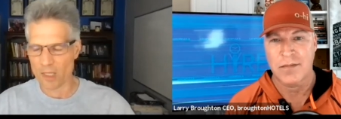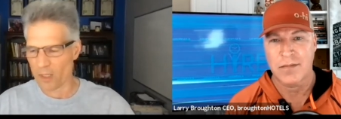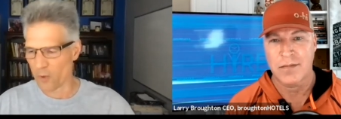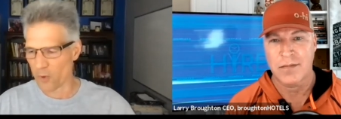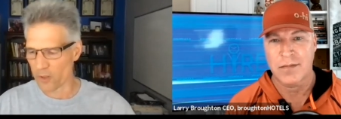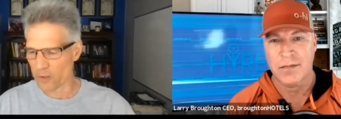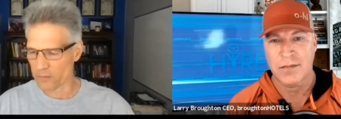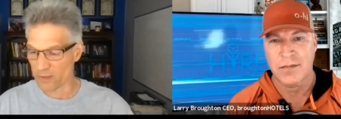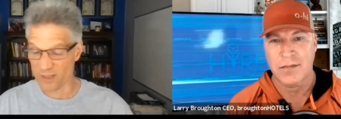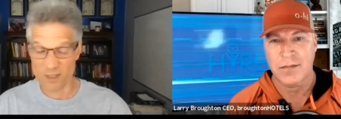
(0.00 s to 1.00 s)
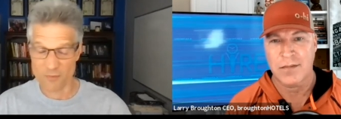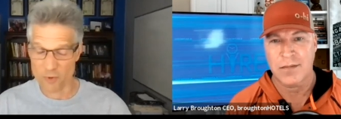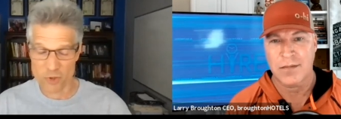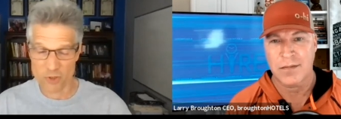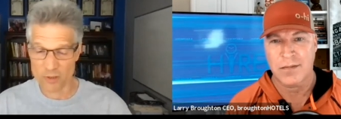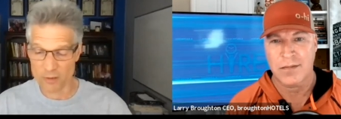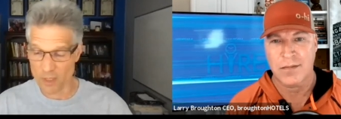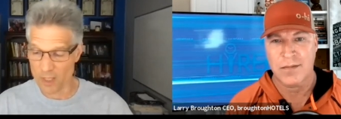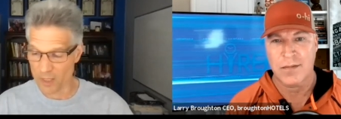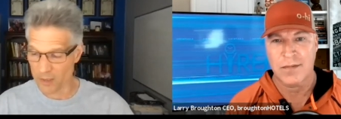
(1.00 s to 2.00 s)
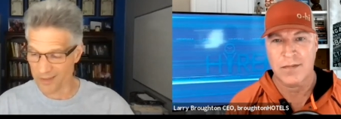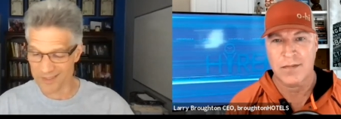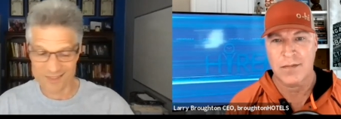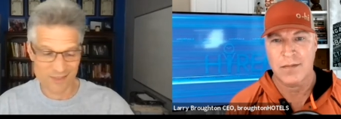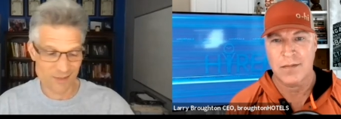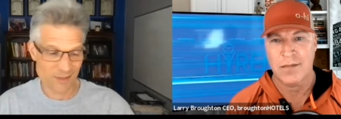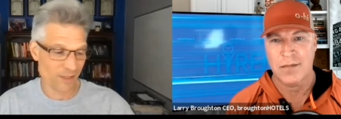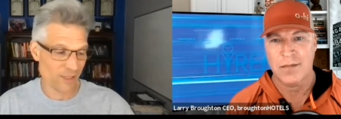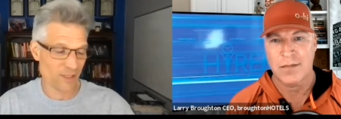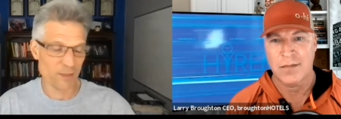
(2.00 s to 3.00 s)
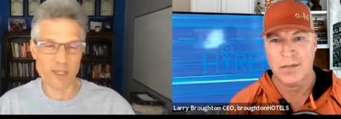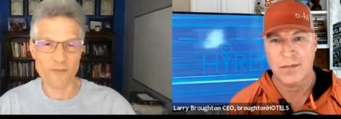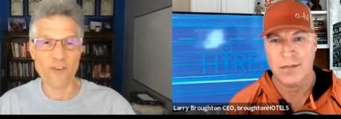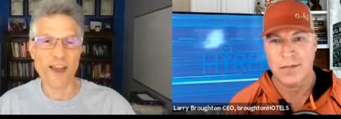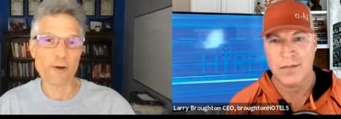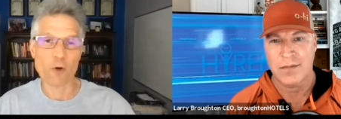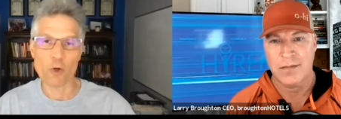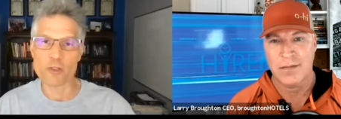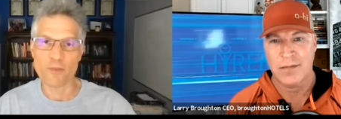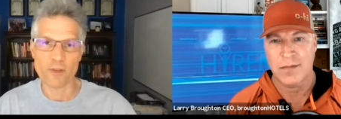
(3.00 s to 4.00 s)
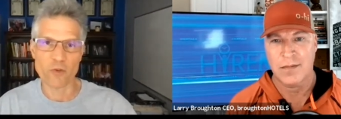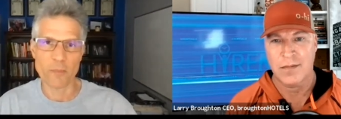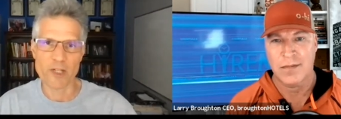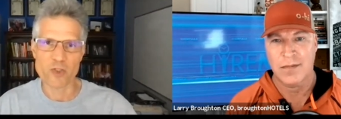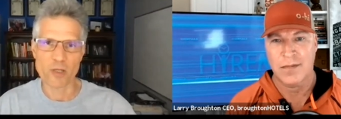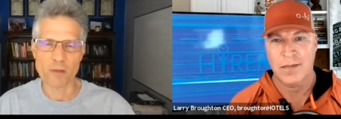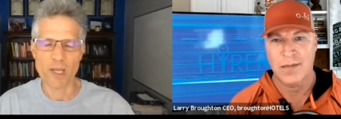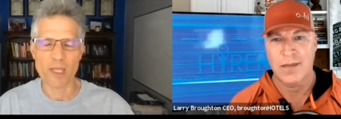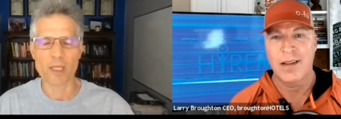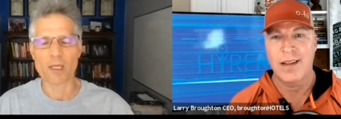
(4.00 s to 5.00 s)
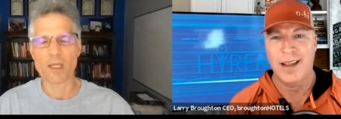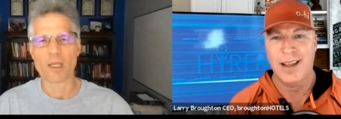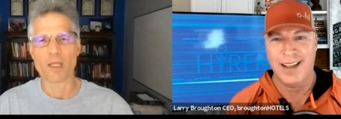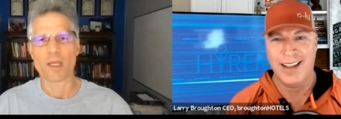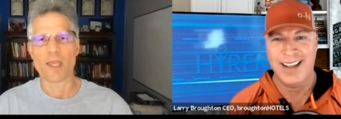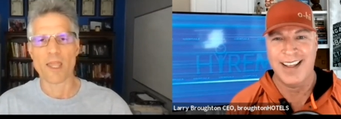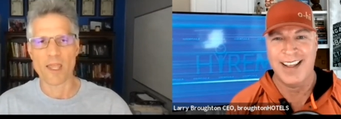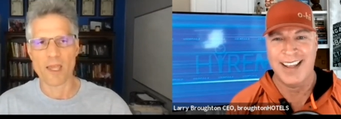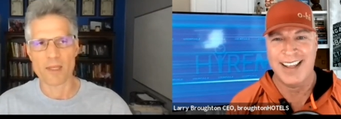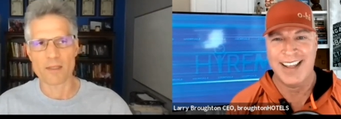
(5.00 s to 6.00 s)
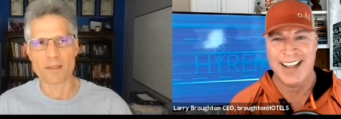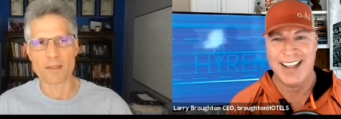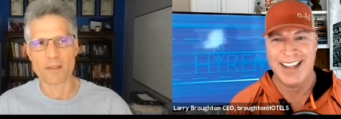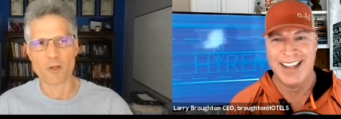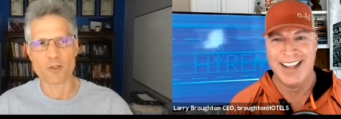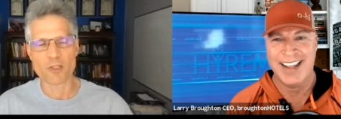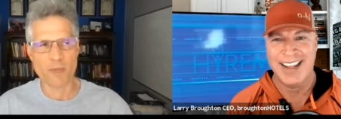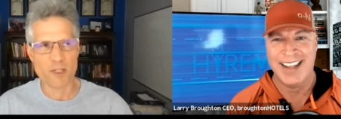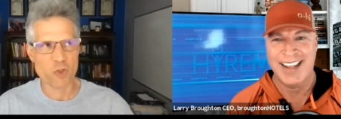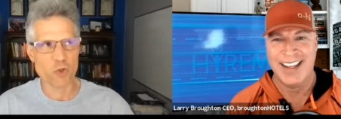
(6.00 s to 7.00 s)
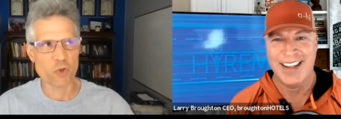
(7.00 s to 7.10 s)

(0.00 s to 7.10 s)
Speaker 1: or either virtually or not, it can easily be a fire hose of information, right? Yeah. And, you know, just make sure